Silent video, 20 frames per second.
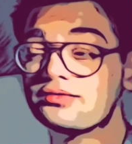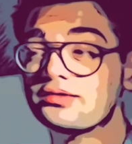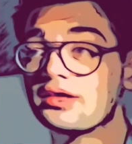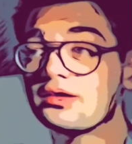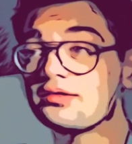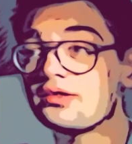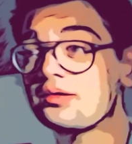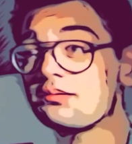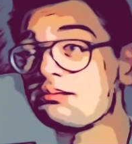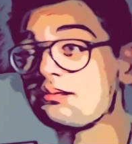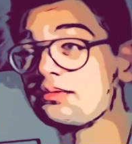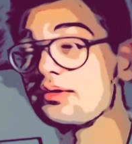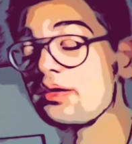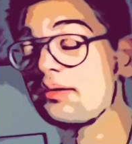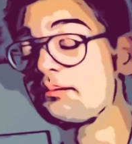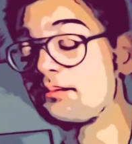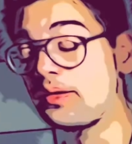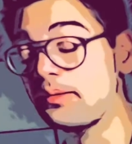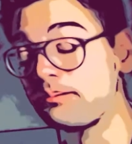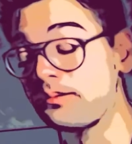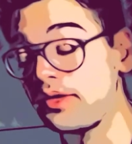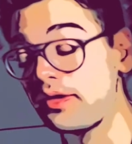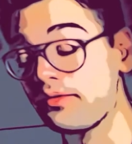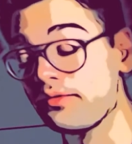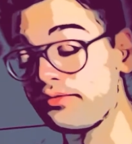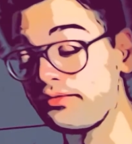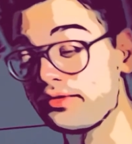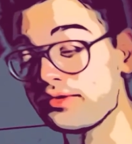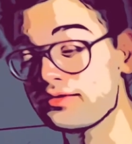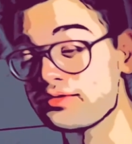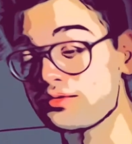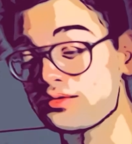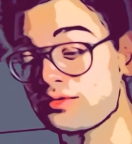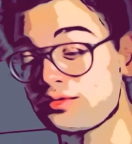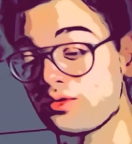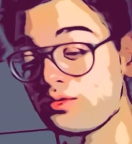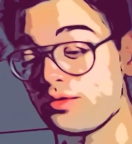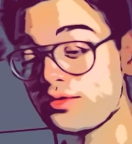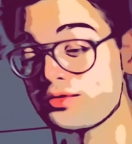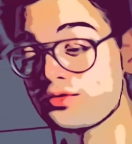then that path
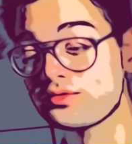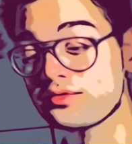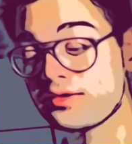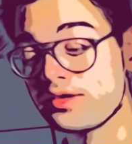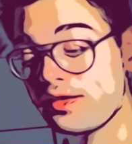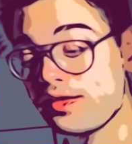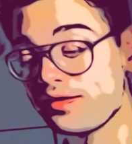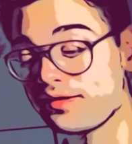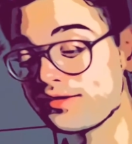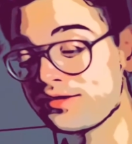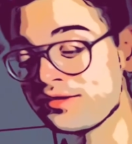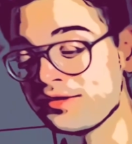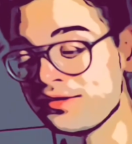was like